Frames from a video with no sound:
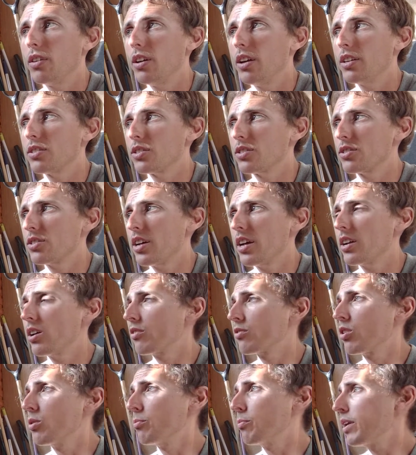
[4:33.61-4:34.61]
As I say,
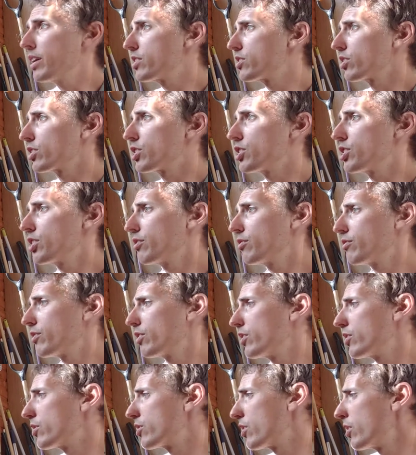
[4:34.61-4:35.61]
I've got basic
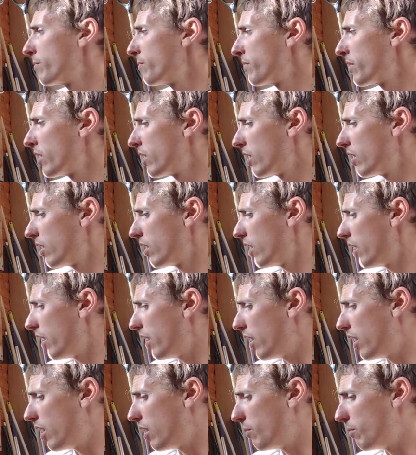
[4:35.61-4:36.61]
shifters,
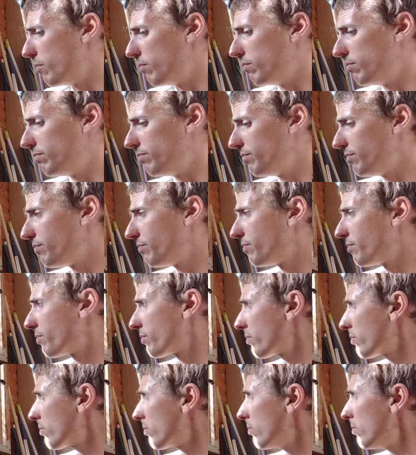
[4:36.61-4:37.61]
and
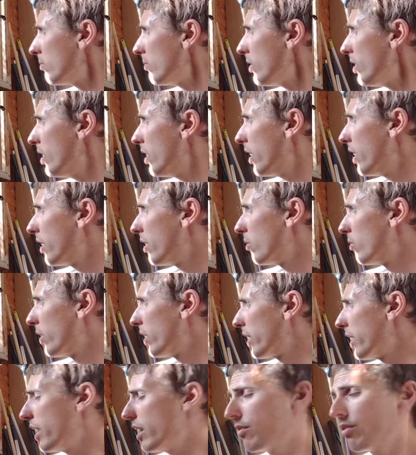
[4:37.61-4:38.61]

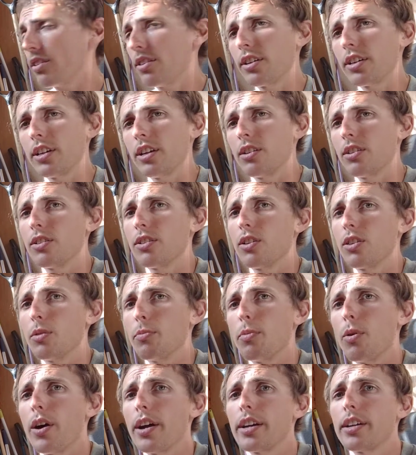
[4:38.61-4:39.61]
really everything on the
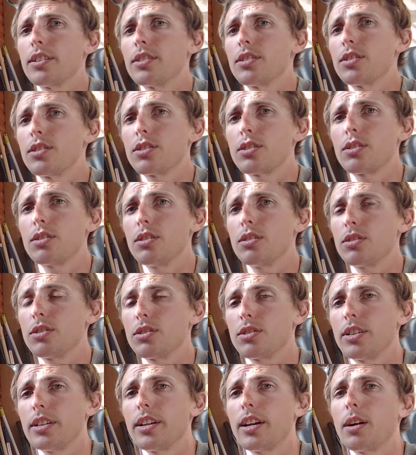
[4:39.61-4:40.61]
bike is
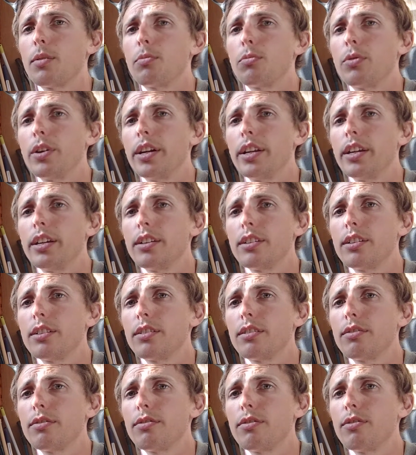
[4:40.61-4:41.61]
set up ready
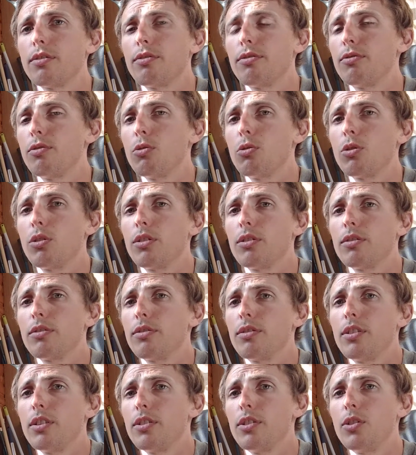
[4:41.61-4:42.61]
for
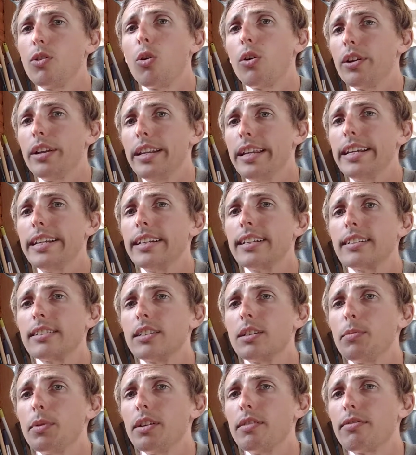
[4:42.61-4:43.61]
not needing
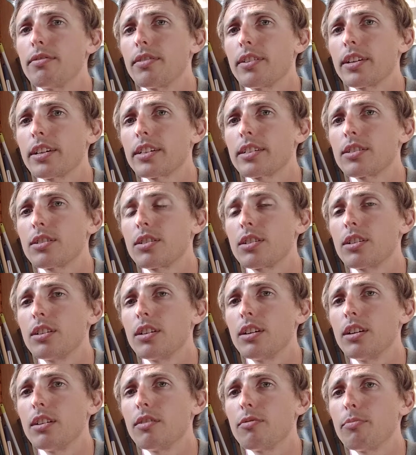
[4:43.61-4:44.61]
to be fixed
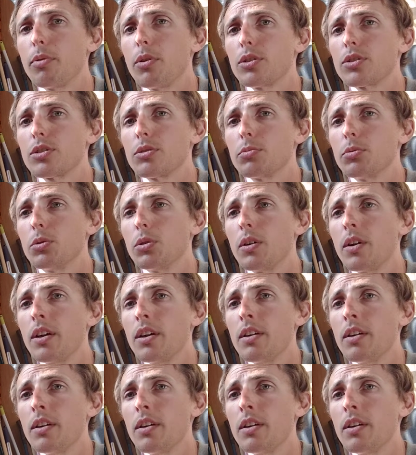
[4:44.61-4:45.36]
if possible.